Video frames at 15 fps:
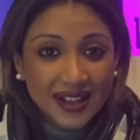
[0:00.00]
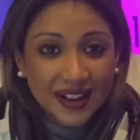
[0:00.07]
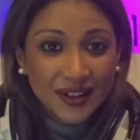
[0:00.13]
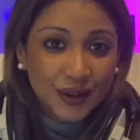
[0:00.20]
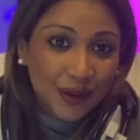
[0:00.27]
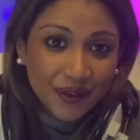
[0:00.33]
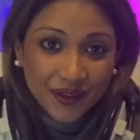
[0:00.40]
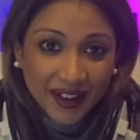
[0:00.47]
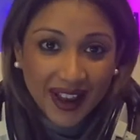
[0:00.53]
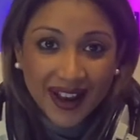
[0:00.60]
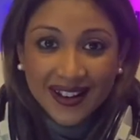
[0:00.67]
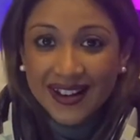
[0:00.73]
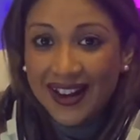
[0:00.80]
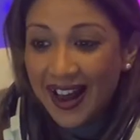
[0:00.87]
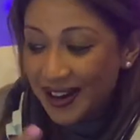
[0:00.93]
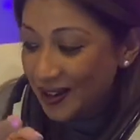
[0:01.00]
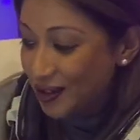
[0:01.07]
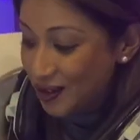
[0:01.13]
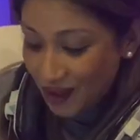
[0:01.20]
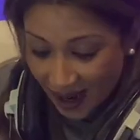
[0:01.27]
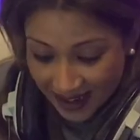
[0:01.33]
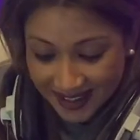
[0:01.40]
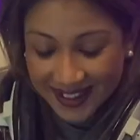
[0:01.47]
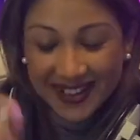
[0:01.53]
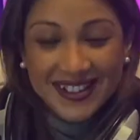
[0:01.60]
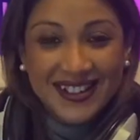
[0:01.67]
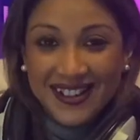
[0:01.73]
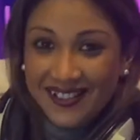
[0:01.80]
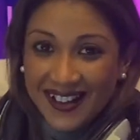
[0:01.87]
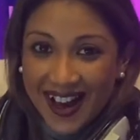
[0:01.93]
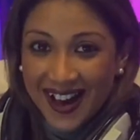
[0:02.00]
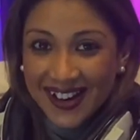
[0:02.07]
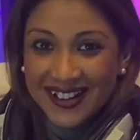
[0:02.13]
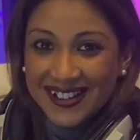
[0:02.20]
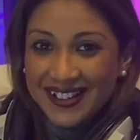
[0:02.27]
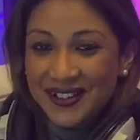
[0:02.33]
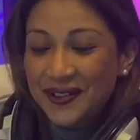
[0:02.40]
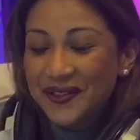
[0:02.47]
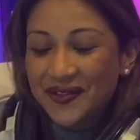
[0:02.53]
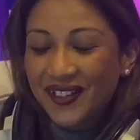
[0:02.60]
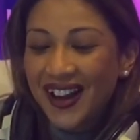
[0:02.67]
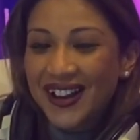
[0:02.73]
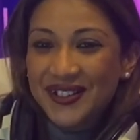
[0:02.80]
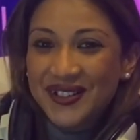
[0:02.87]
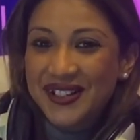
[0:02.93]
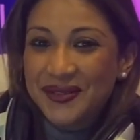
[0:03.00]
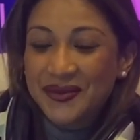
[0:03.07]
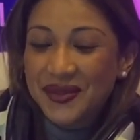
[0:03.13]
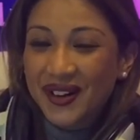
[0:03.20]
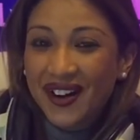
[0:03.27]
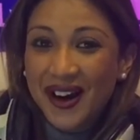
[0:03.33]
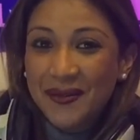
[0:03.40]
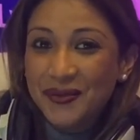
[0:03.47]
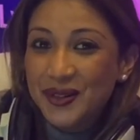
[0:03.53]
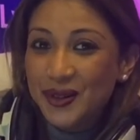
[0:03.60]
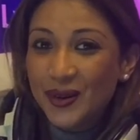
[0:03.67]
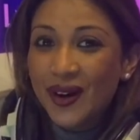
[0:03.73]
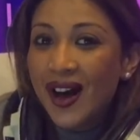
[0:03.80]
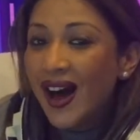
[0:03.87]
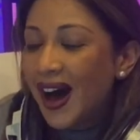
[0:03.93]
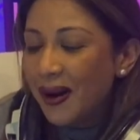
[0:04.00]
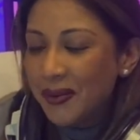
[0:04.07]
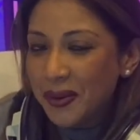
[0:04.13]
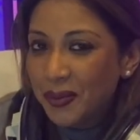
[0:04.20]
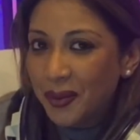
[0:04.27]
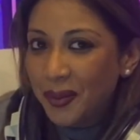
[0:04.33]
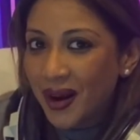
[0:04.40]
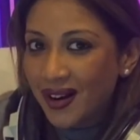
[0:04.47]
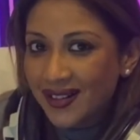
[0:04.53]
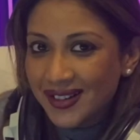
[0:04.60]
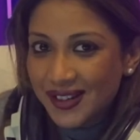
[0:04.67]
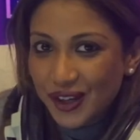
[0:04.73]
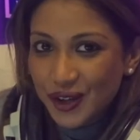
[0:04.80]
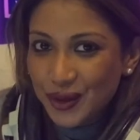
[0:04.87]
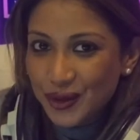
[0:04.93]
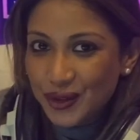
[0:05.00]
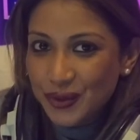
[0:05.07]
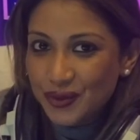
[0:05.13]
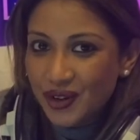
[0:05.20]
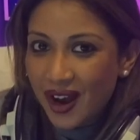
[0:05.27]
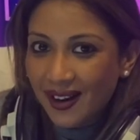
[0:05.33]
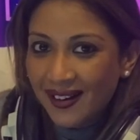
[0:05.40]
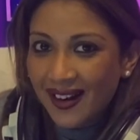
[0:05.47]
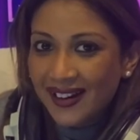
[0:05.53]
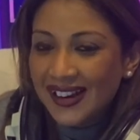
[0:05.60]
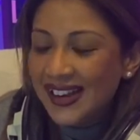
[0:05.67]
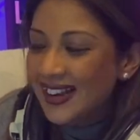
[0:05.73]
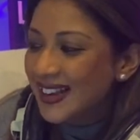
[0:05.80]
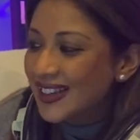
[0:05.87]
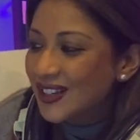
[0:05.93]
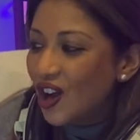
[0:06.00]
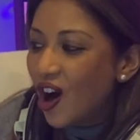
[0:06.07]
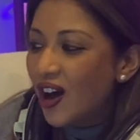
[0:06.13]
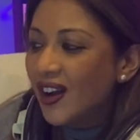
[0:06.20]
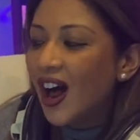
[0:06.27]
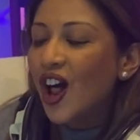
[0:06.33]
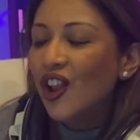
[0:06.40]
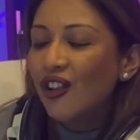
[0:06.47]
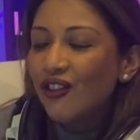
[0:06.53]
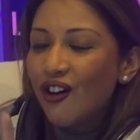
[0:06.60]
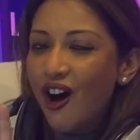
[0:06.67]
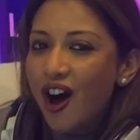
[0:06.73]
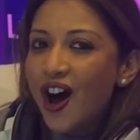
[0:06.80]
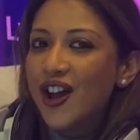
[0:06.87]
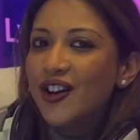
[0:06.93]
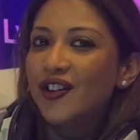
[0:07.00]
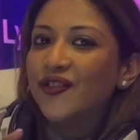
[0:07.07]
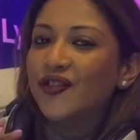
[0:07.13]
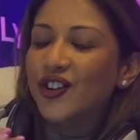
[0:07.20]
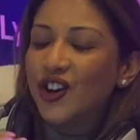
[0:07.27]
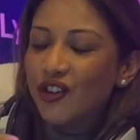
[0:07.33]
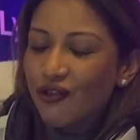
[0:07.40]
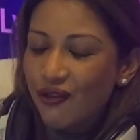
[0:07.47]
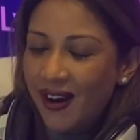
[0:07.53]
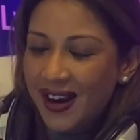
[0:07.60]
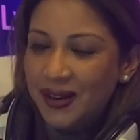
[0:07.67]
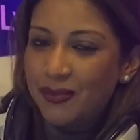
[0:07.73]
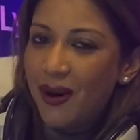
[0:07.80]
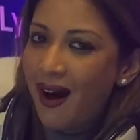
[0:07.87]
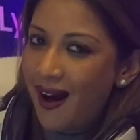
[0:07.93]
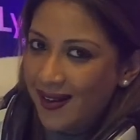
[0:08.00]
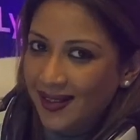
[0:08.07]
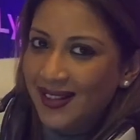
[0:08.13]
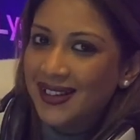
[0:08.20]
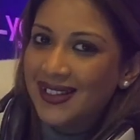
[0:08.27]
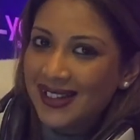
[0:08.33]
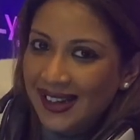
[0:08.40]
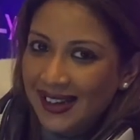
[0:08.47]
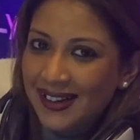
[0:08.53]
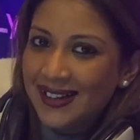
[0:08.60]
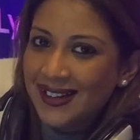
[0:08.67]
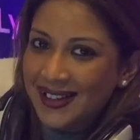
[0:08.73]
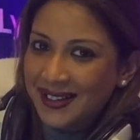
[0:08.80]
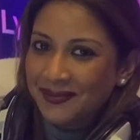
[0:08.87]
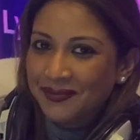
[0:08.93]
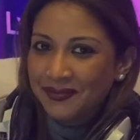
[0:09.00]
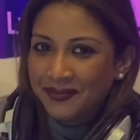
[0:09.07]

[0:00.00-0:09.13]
And don't forget, and I just did that, don't forget to subscribe to Abhay Prabhakar's YouTube channel, and he's got a lot of great behind the scenes.